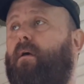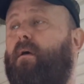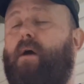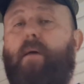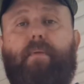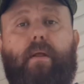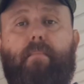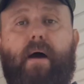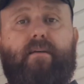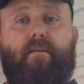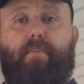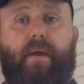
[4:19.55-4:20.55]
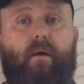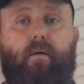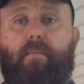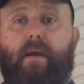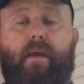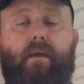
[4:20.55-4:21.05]
a couple of bags of pinto
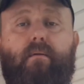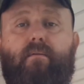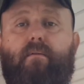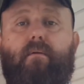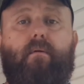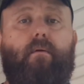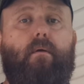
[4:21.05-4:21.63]
beans.